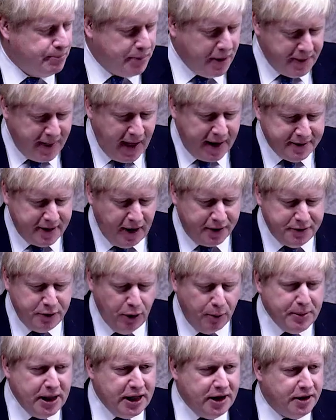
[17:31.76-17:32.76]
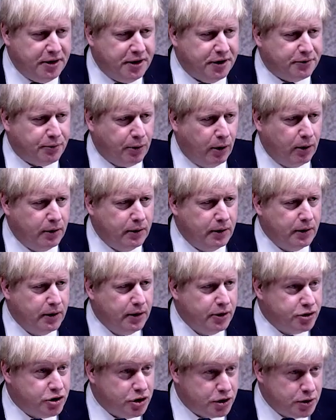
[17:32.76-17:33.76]
But that does not mean it is wrong
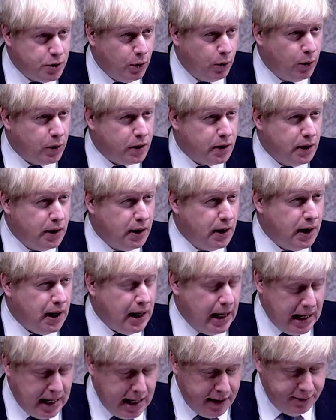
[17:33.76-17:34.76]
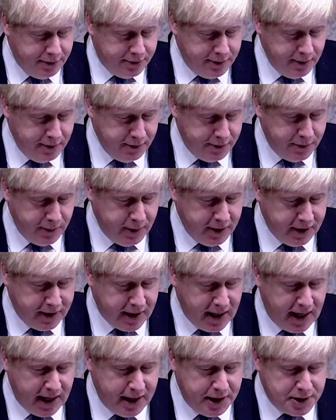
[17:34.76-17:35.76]
to talk and to
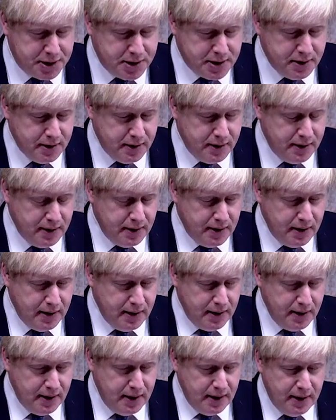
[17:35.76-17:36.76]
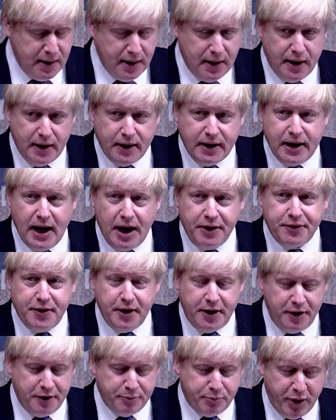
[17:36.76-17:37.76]
engage. Yes,
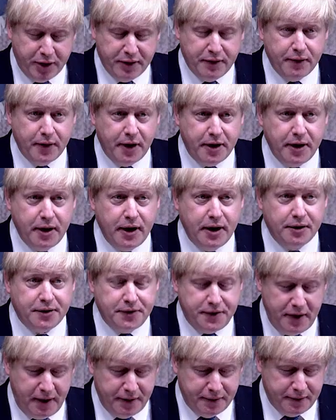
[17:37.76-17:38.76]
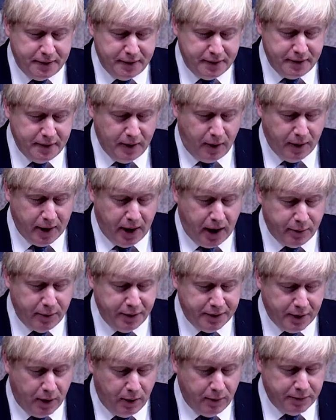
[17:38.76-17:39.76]
it is Britain that insists on our
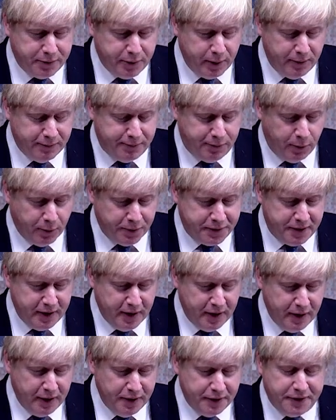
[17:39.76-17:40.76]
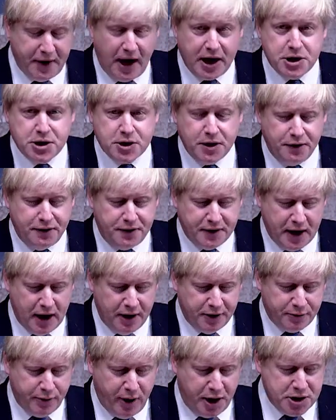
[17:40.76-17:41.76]
resolve to enforce sanctions
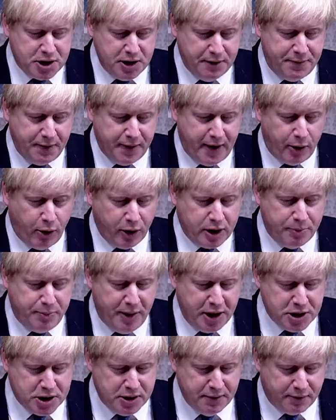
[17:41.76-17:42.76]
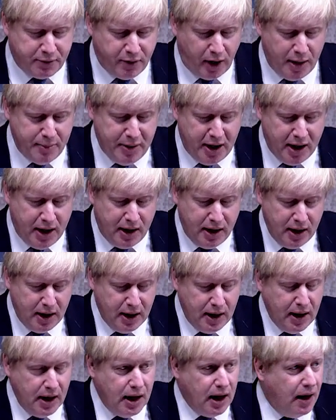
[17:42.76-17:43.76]
against Russia for their occupation of Crimea
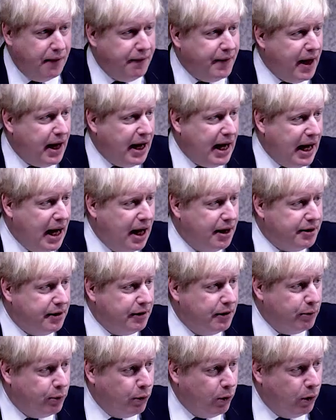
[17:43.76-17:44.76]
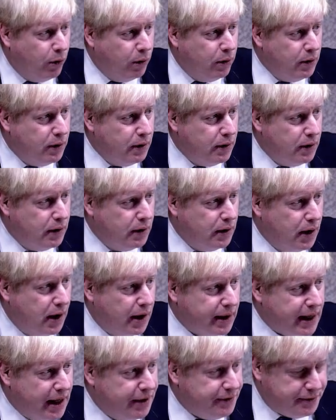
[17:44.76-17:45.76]
and their hand in the war
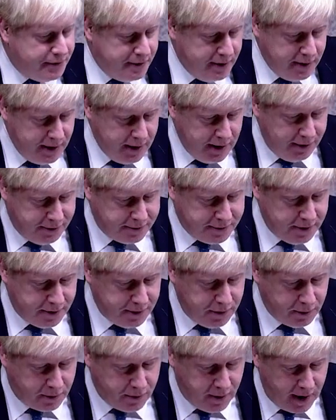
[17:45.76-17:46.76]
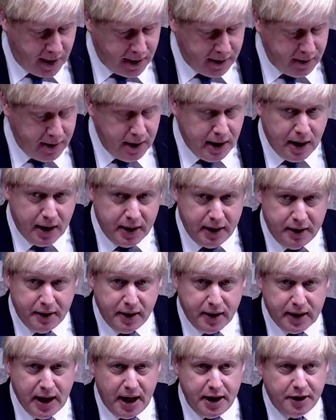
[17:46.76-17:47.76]
against eastern Ukraine. Uh,
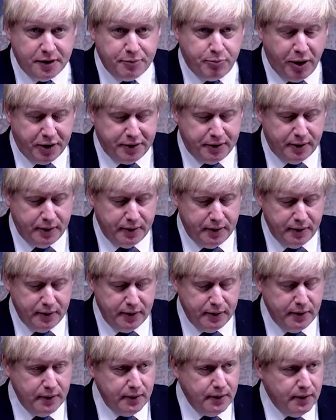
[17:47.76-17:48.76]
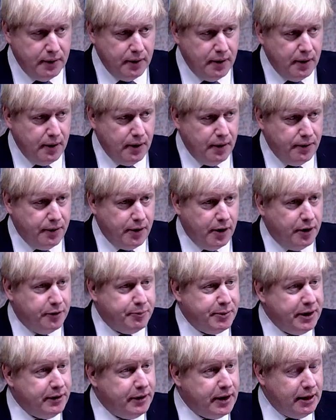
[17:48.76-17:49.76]
again, it's Britain that
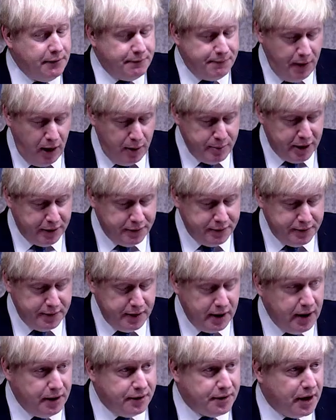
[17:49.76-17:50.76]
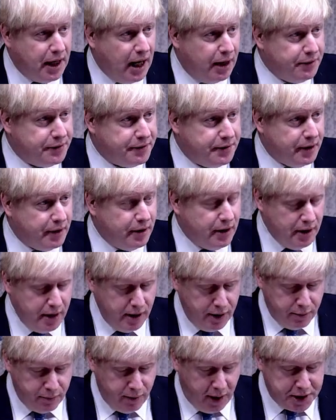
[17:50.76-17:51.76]
has been the firmest in denouncing
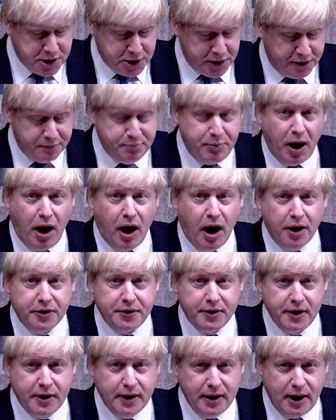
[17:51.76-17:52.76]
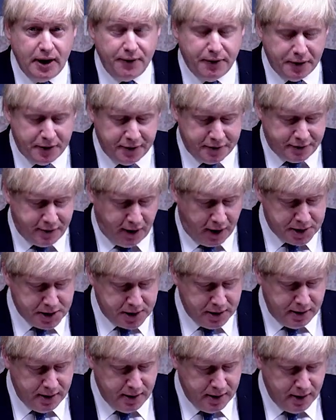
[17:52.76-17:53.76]
Russia's part in the
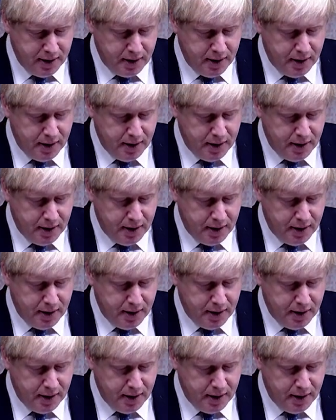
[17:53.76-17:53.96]
destruction